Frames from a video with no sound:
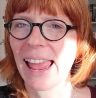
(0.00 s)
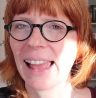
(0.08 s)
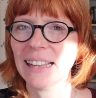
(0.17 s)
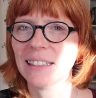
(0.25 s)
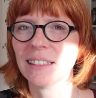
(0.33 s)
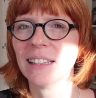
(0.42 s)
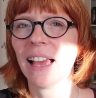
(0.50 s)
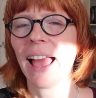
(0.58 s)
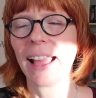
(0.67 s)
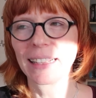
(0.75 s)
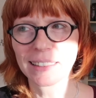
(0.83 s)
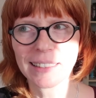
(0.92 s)
and
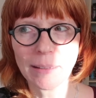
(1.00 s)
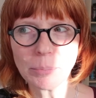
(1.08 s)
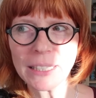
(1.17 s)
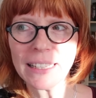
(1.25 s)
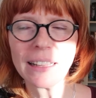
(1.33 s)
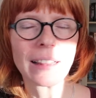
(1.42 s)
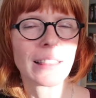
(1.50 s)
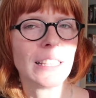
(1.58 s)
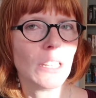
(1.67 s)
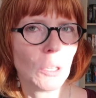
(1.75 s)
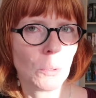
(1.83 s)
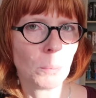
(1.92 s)
accepting
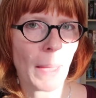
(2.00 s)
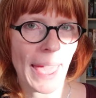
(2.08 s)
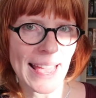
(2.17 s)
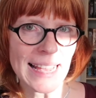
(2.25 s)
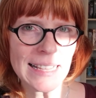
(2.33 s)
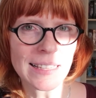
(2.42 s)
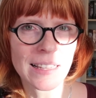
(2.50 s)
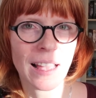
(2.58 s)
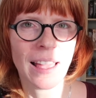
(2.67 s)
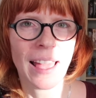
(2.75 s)
the low pace